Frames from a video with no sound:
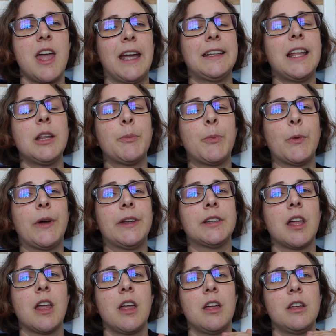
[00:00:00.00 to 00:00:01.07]
At that
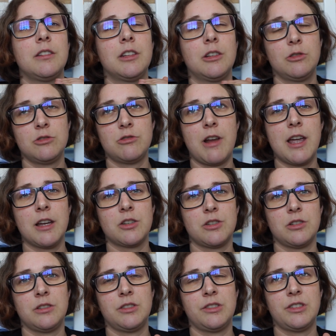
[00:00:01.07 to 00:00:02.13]
point, the
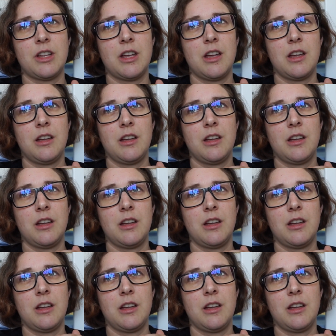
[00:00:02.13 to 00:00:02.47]
contractions